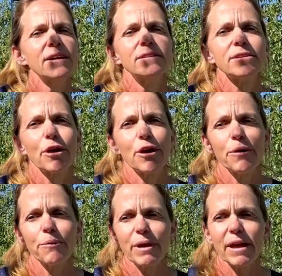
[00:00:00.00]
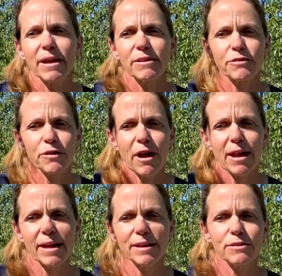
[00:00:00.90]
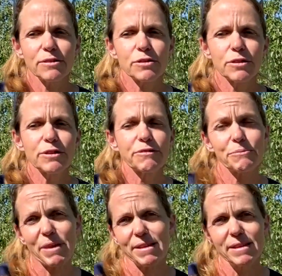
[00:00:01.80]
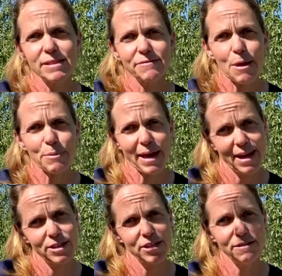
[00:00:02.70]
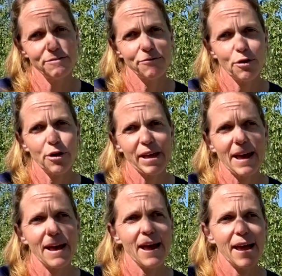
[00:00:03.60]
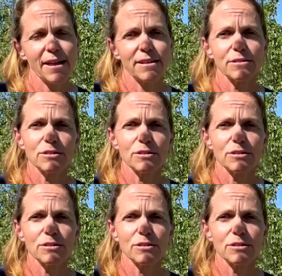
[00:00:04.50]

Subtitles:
So we're trialling two different methods of application, foliar and